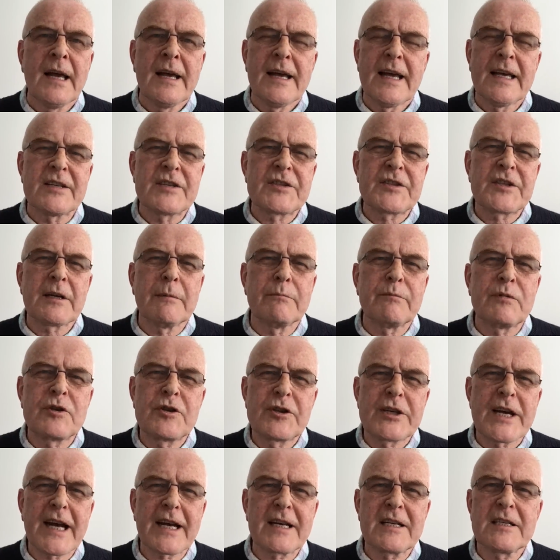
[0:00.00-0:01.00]
is
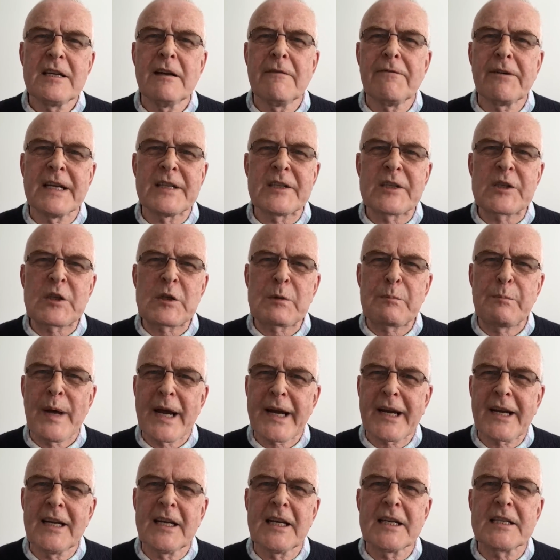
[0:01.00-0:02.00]
subjective and
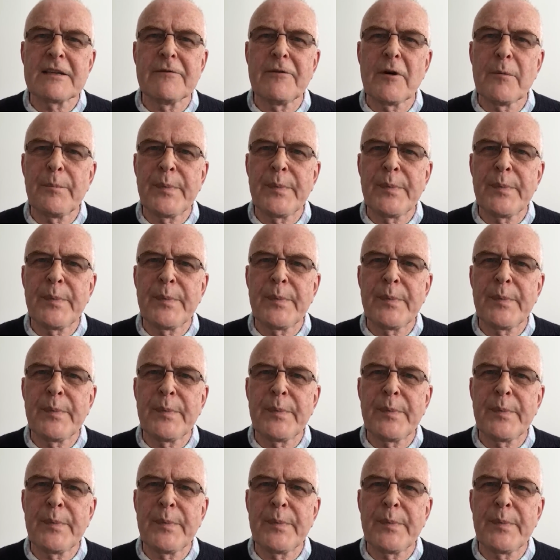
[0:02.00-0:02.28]
speculative